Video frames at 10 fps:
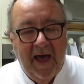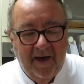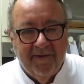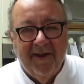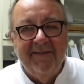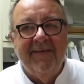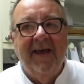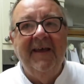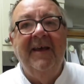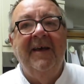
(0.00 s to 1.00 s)
Have a nice
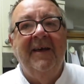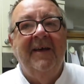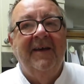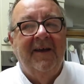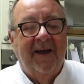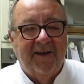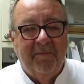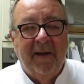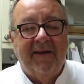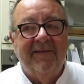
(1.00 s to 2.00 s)
day.
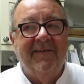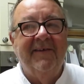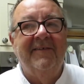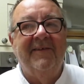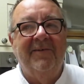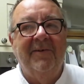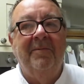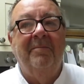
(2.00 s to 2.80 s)
Come back and see you soon.